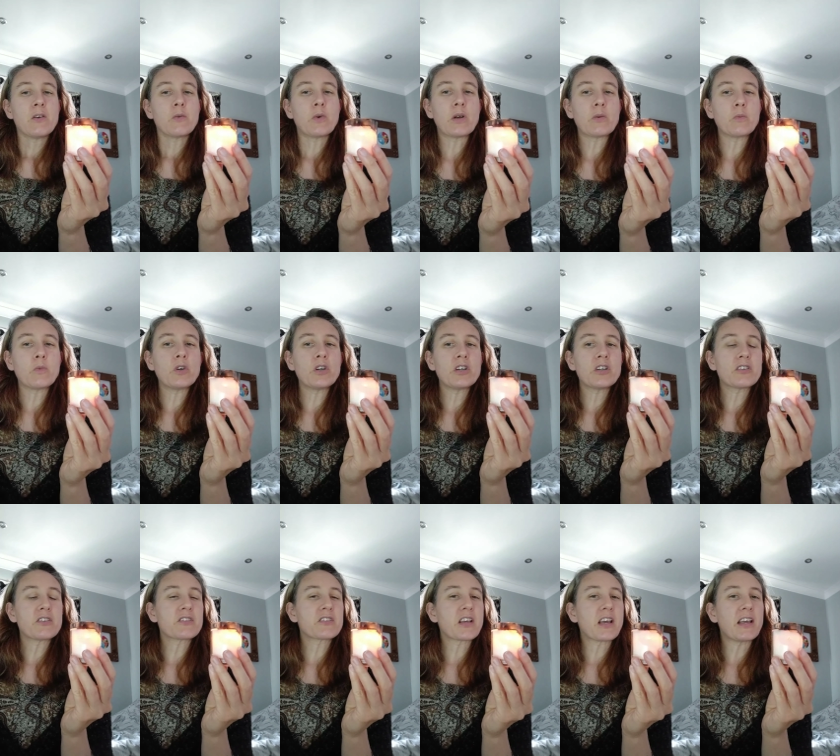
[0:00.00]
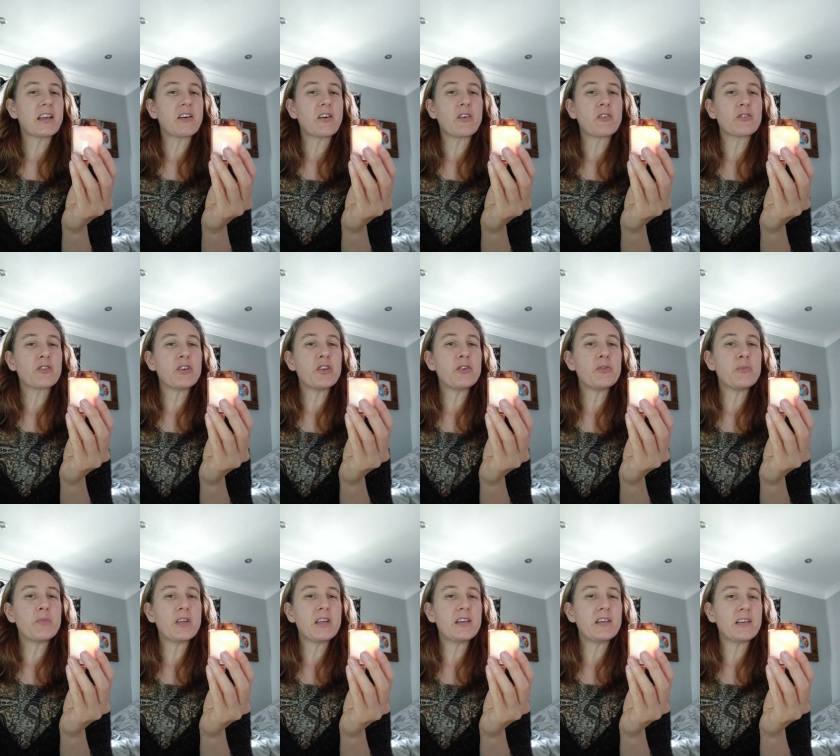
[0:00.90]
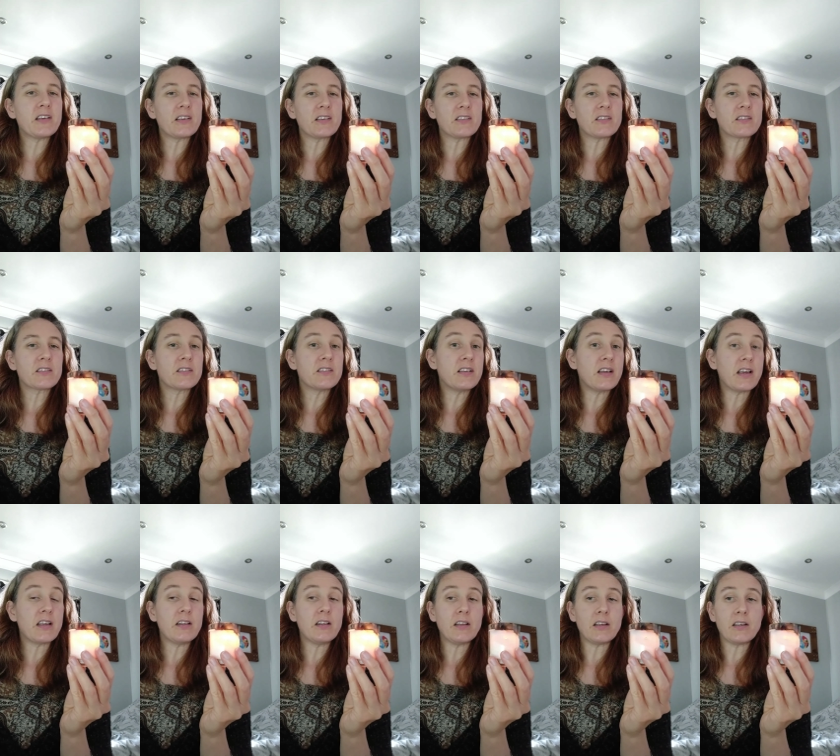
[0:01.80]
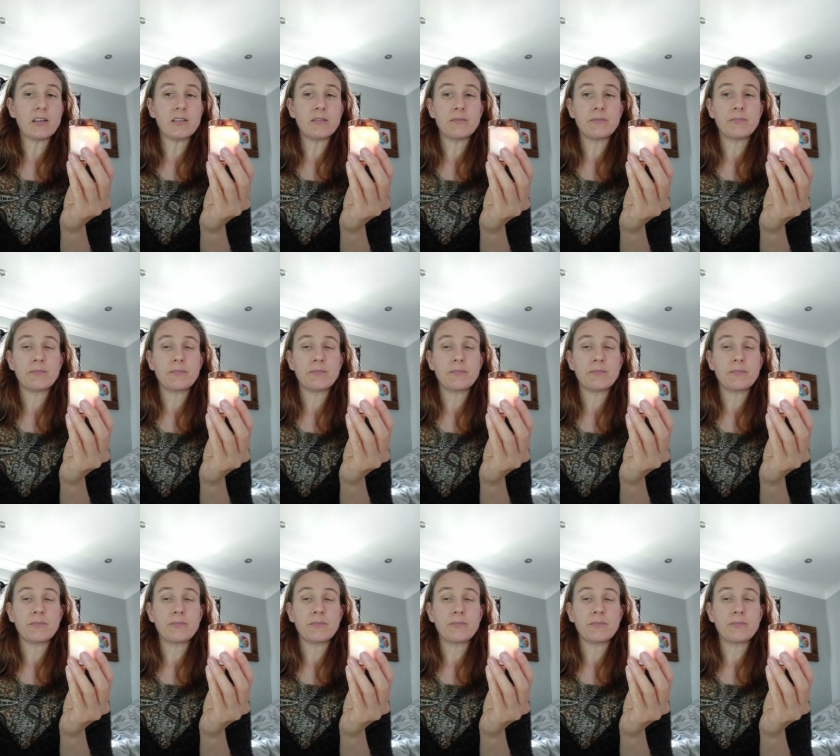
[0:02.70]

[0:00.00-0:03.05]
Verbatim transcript: When words take on new meanings daily,